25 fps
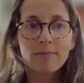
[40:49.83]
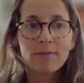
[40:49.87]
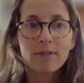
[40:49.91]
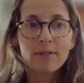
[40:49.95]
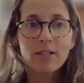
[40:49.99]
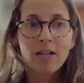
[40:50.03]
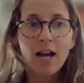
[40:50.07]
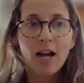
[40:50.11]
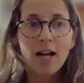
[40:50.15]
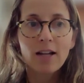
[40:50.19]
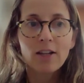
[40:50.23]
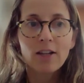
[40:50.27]

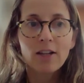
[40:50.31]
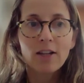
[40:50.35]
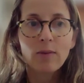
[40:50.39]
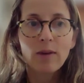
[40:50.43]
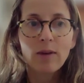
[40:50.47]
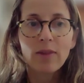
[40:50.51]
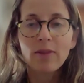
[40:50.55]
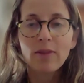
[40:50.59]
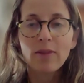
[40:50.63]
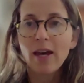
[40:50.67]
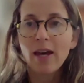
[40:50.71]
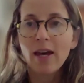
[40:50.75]

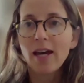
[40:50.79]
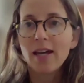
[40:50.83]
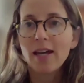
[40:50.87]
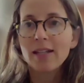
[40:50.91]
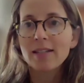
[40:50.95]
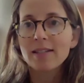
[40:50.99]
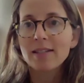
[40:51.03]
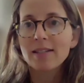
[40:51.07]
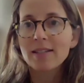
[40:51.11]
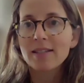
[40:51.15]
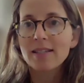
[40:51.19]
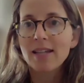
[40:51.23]
document that
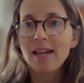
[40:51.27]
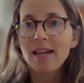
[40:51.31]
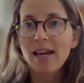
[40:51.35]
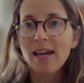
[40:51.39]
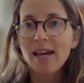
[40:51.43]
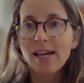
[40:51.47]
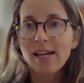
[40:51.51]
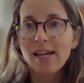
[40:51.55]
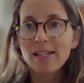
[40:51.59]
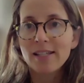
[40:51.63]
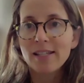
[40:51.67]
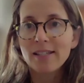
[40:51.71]

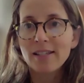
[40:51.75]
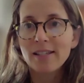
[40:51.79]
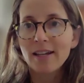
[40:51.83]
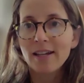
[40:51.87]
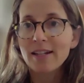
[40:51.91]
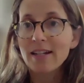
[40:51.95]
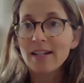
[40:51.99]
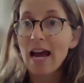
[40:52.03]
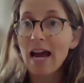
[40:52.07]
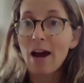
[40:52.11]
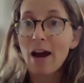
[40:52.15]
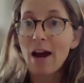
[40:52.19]
says
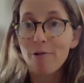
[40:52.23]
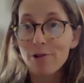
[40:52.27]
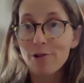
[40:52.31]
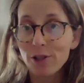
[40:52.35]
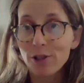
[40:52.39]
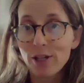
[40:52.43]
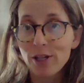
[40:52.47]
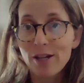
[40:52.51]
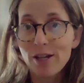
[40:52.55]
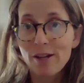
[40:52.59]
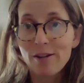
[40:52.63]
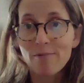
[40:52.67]
an
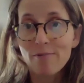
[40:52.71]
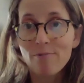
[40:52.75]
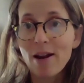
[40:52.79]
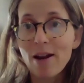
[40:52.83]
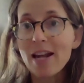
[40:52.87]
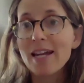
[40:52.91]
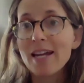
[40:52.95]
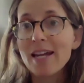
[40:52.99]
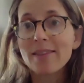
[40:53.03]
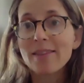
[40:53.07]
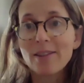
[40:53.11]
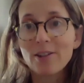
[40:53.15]
hourly
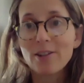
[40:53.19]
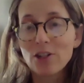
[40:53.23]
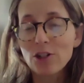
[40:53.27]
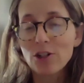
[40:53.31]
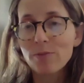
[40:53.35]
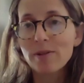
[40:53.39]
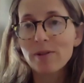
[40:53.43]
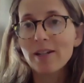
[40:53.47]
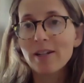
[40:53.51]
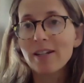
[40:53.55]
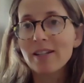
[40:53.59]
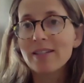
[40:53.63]
rate that should
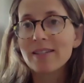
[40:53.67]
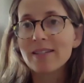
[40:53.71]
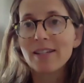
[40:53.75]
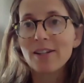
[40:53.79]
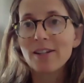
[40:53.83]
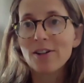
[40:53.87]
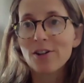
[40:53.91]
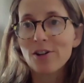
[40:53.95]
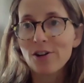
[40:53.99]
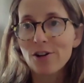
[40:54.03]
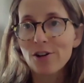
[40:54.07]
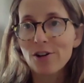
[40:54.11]
be
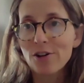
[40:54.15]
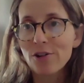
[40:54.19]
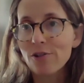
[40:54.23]
considered,